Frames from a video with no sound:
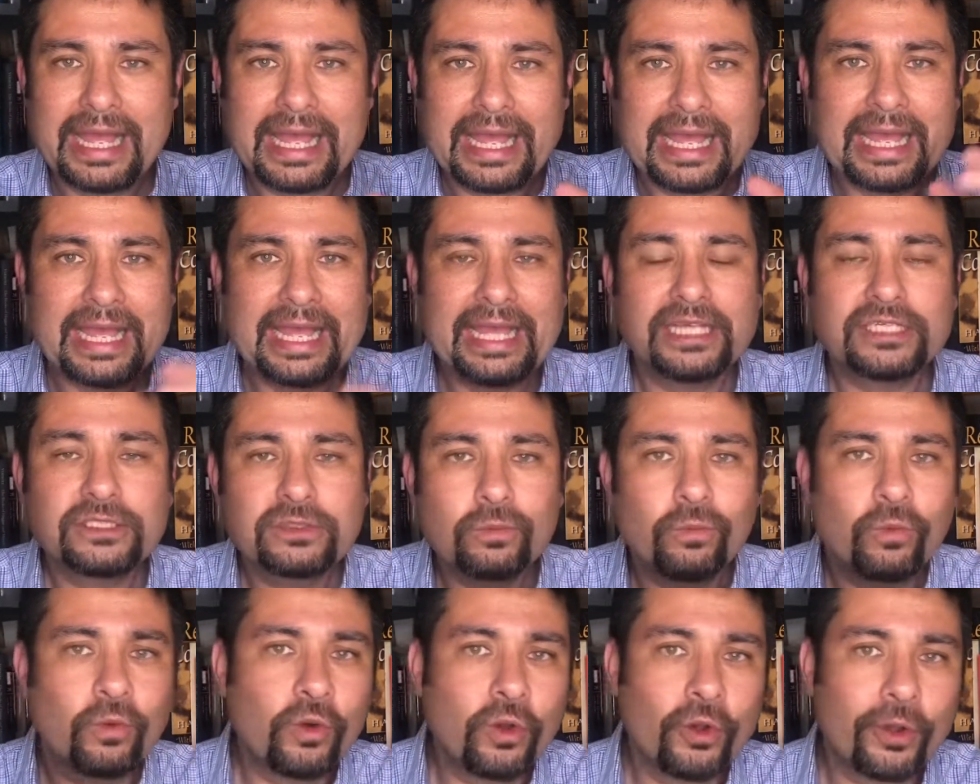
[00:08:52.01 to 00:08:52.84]
His
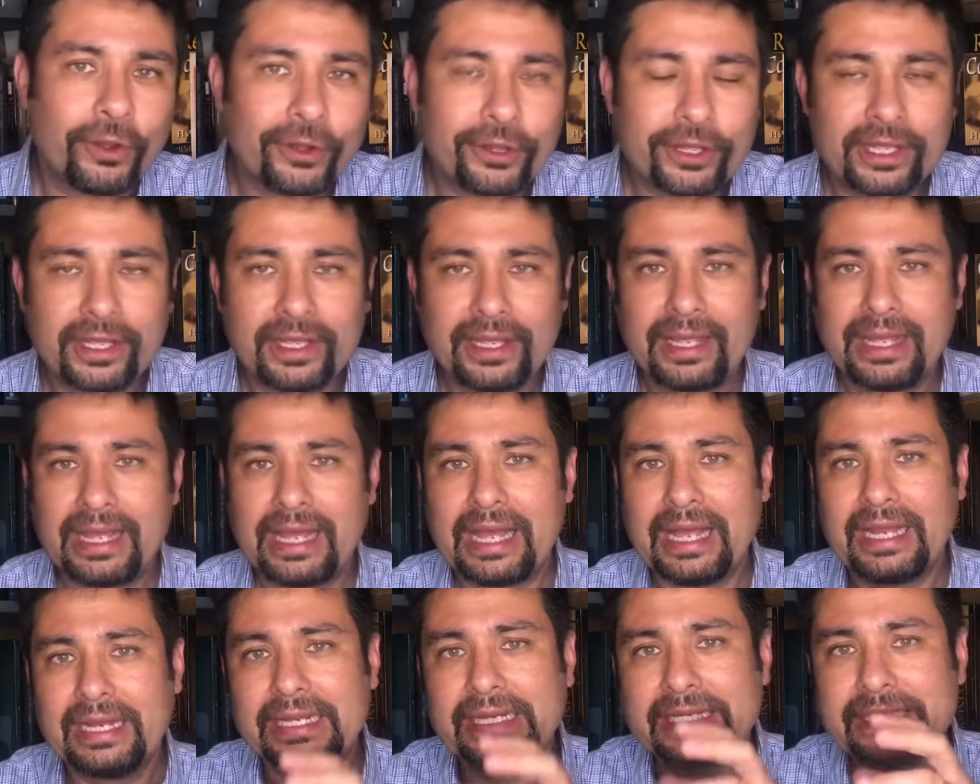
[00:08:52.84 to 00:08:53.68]
work
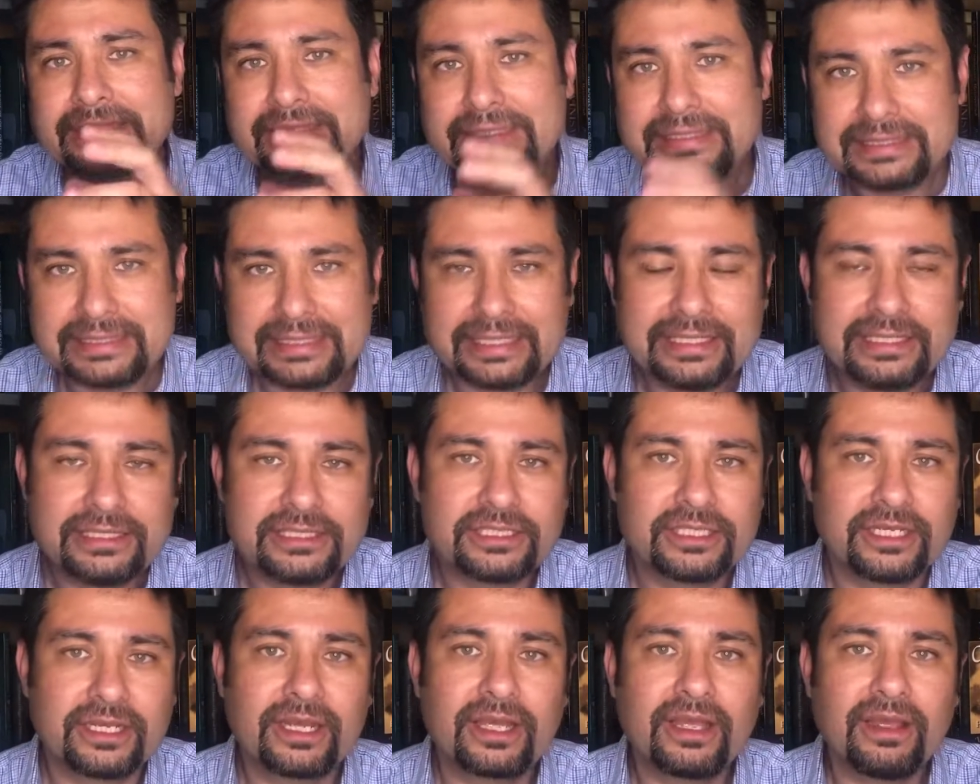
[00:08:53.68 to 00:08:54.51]
and his
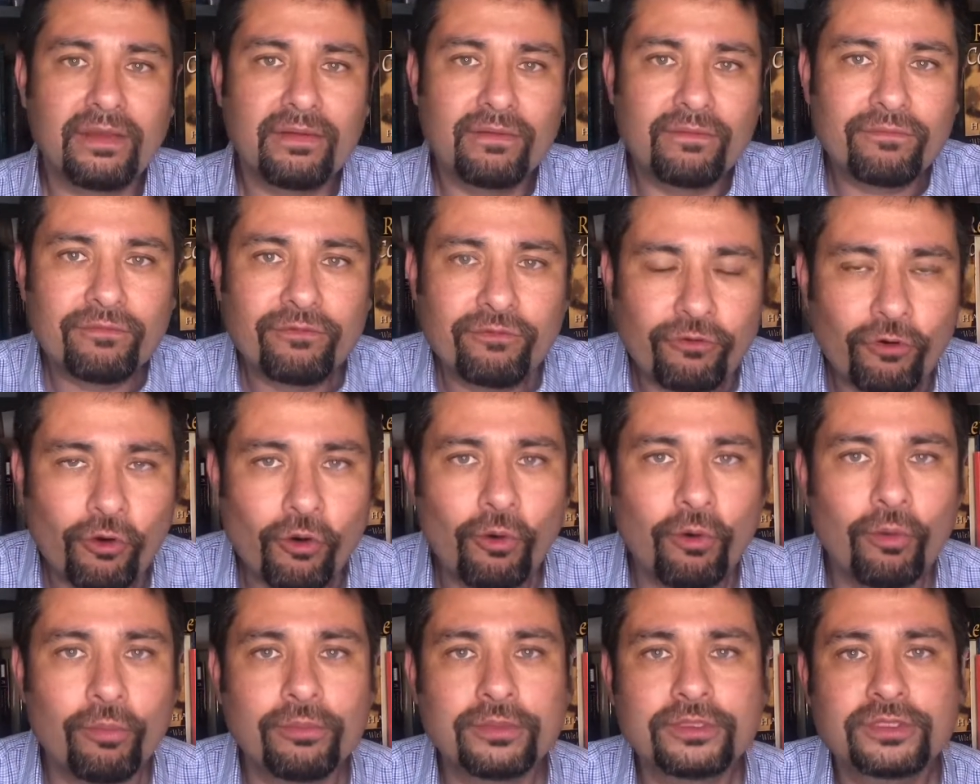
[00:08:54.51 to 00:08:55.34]
teaching
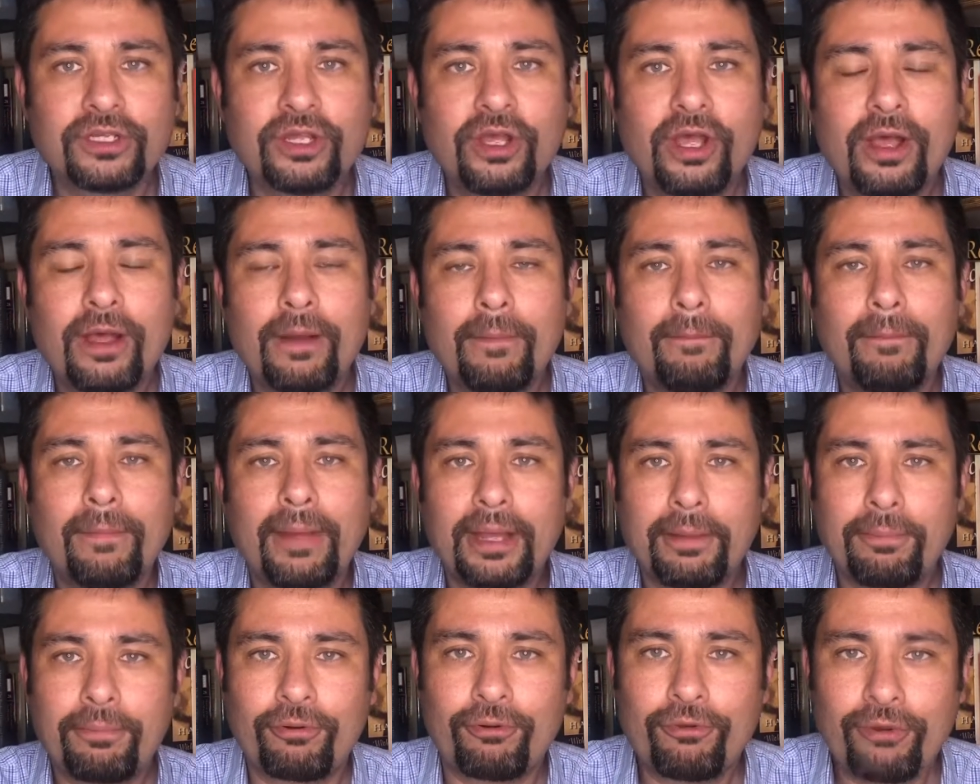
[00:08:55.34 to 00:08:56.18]
informs my
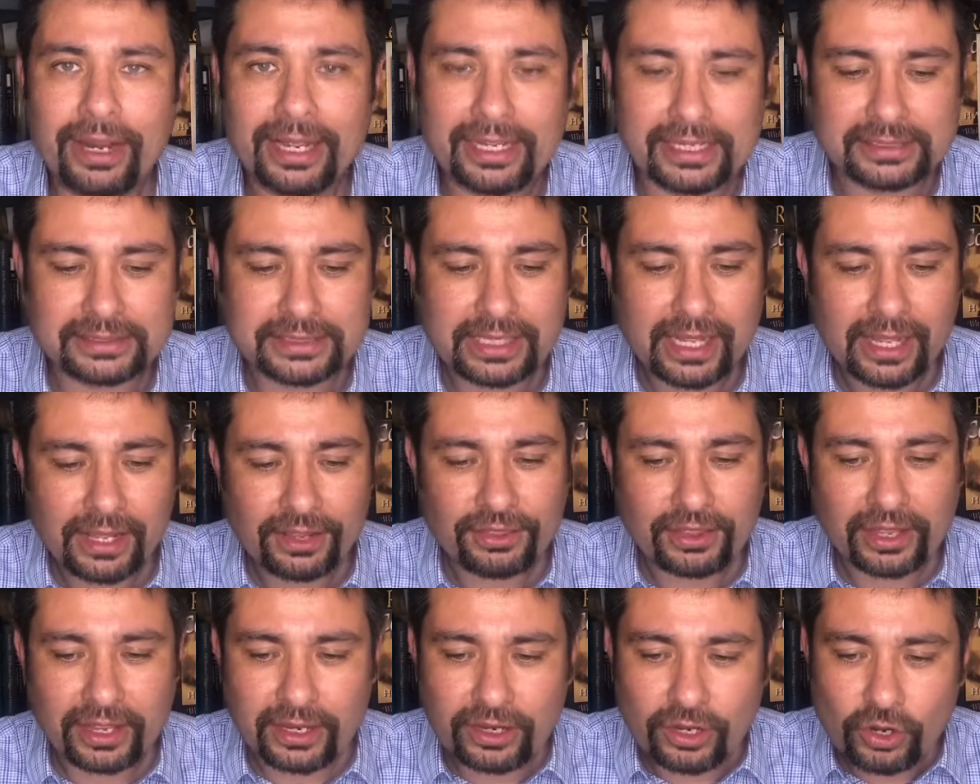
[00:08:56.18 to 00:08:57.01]
praise,
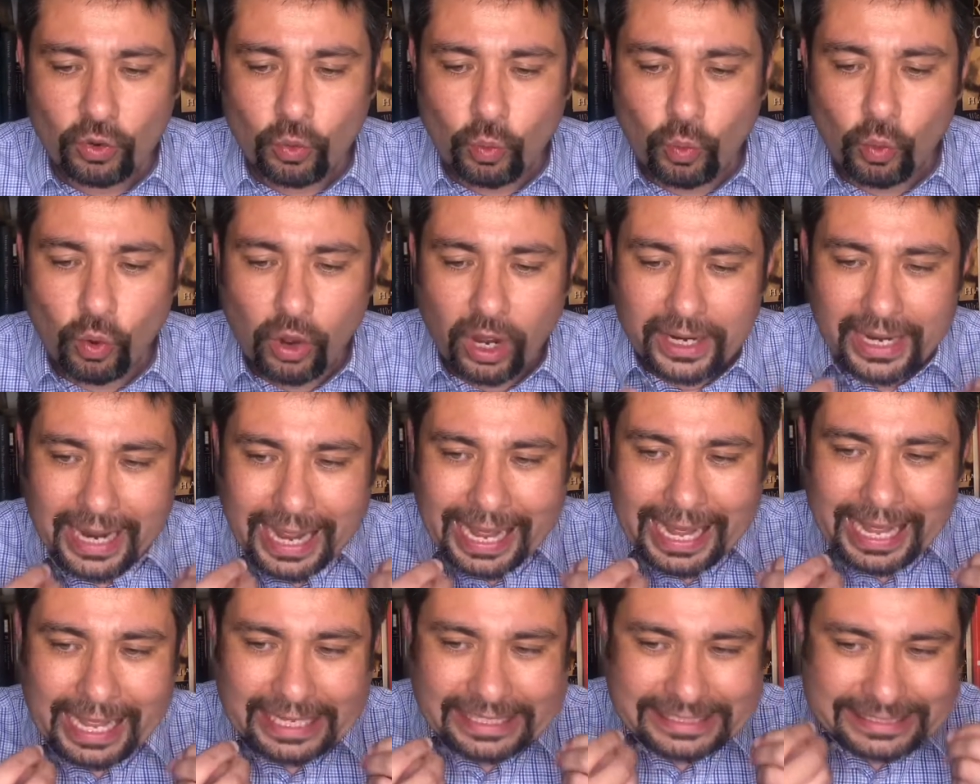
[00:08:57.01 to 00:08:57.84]
that what
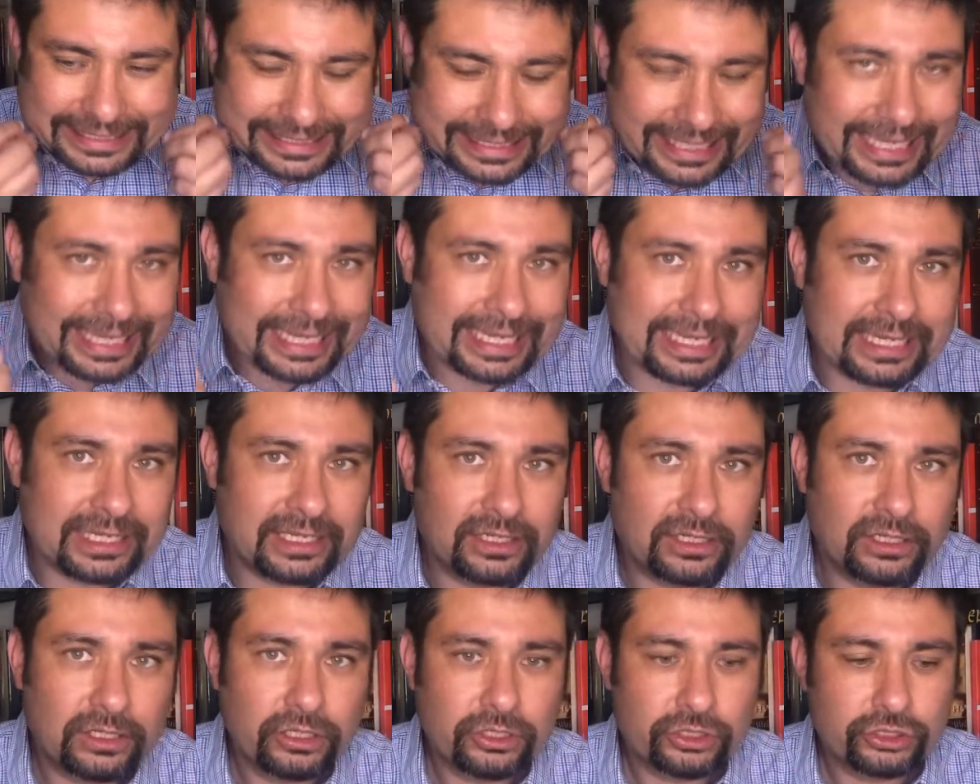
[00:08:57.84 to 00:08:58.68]
I sing
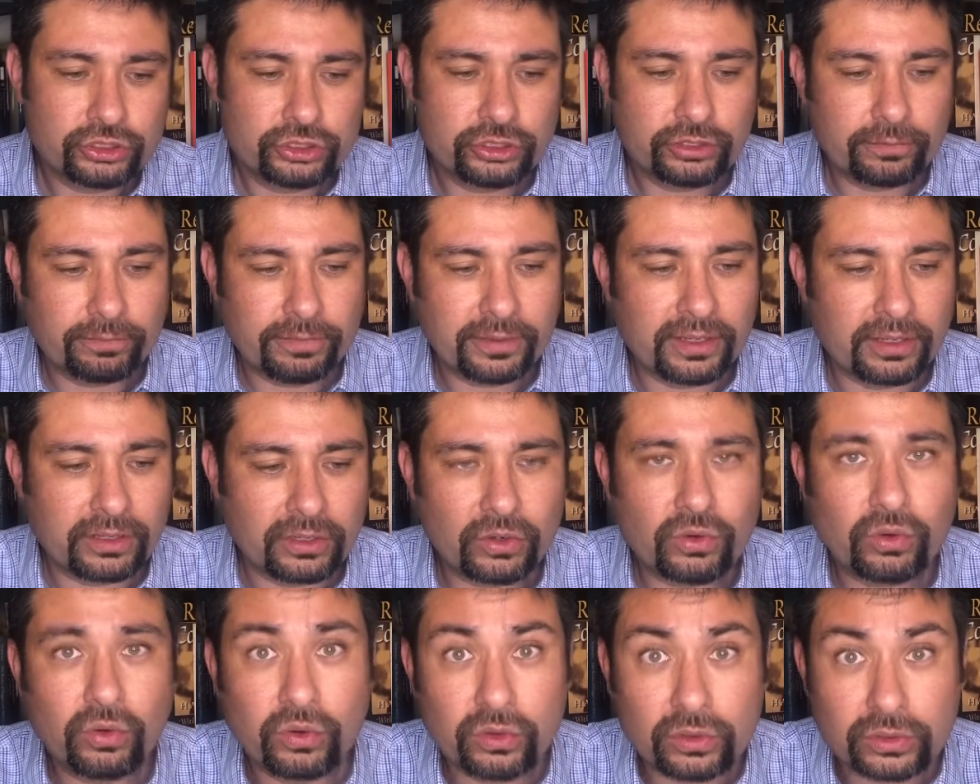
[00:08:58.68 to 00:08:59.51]
should be in
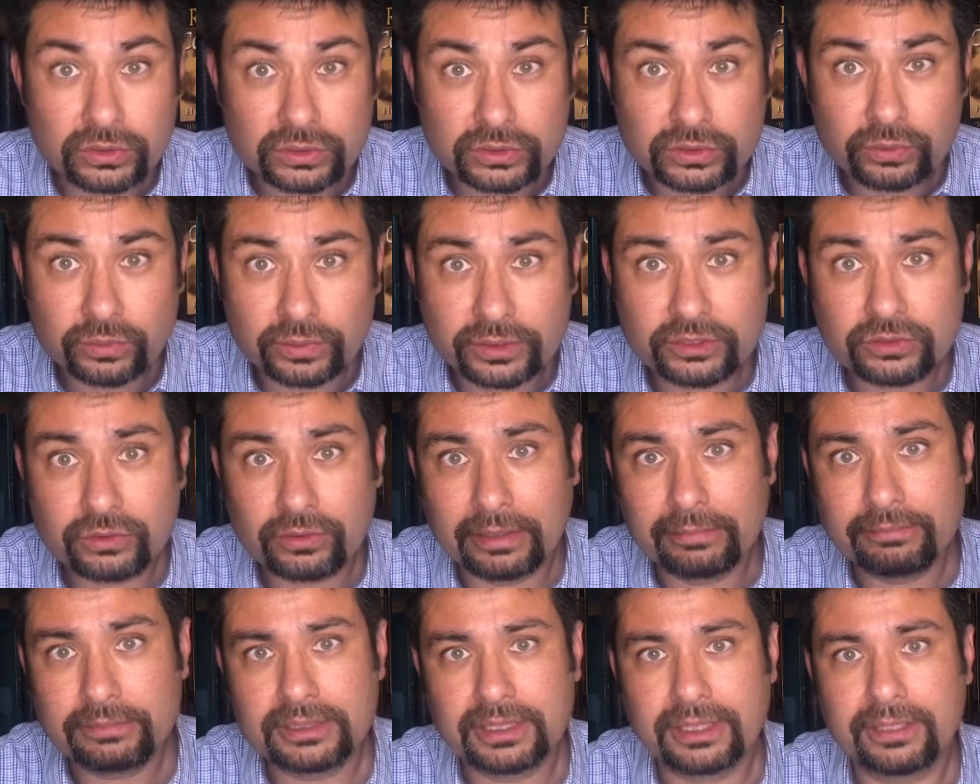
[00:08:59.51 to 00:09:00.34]
accordance with
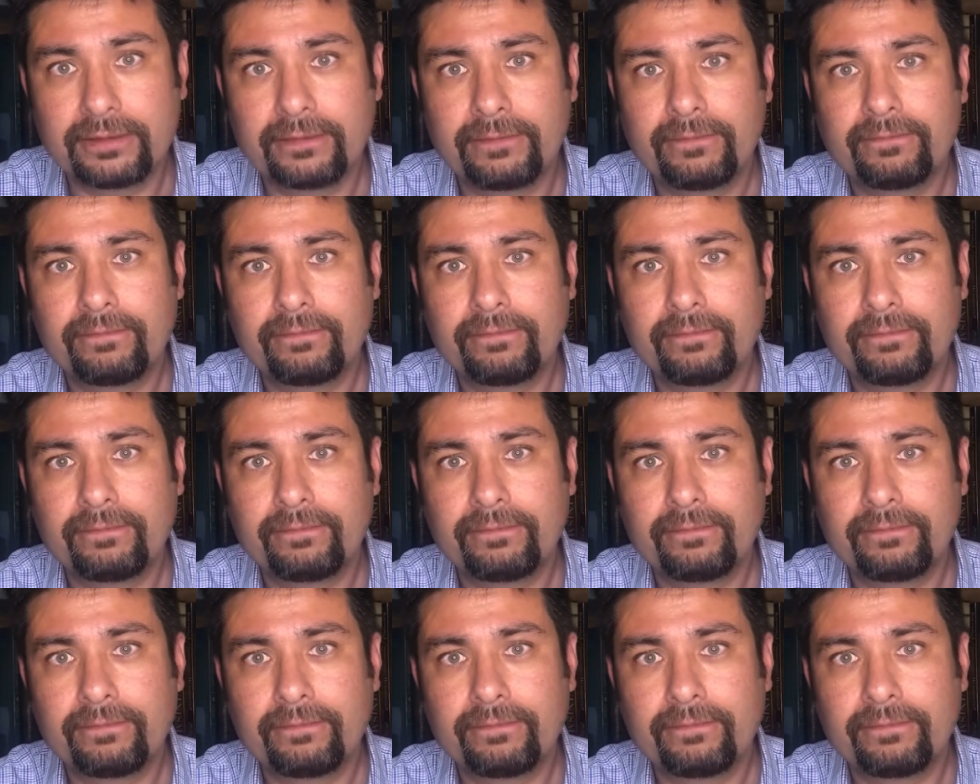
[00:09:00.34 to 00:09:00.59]
Scripture.